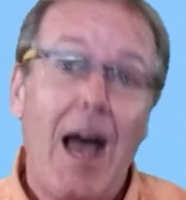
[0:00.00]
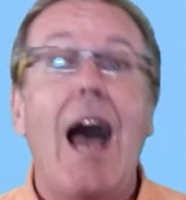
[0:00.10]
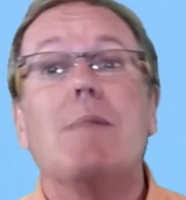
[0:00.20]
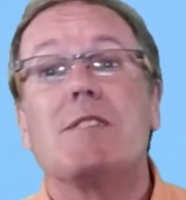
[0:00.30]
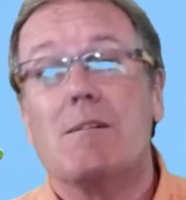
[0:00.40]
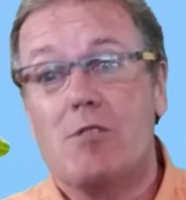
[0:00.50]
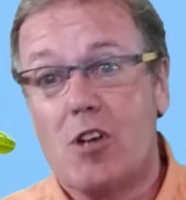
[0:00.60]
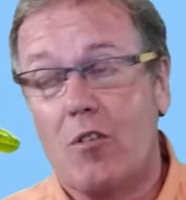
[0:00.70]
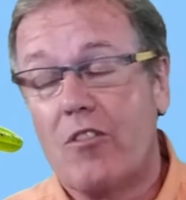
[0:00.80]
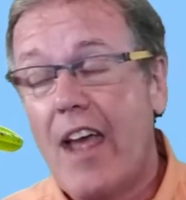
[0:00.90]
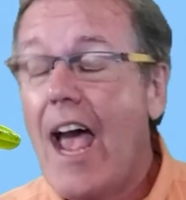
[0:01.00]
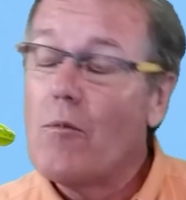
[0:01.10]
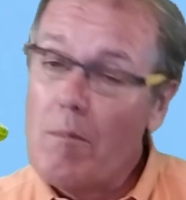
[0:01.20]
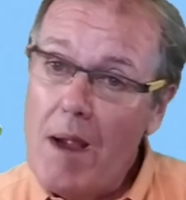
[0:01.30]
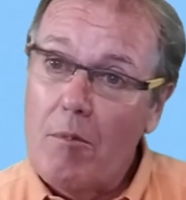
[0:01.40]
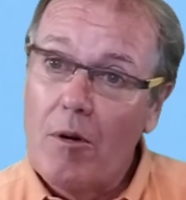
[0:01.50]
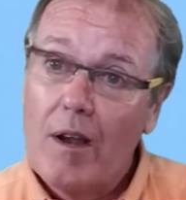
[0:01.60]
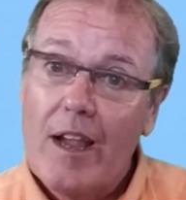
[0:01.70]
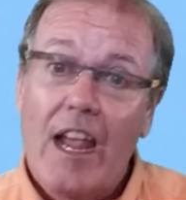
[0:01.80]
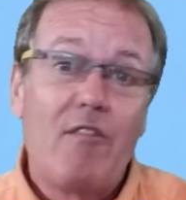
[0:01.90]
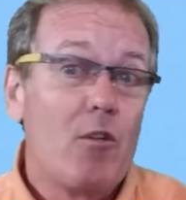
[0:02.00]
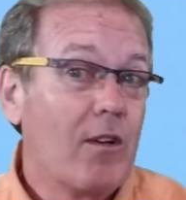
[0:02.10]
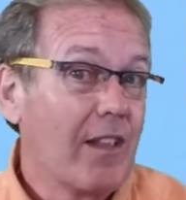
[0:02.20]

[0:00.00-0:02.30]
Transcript: I'm Tim Jones. And remember, if you would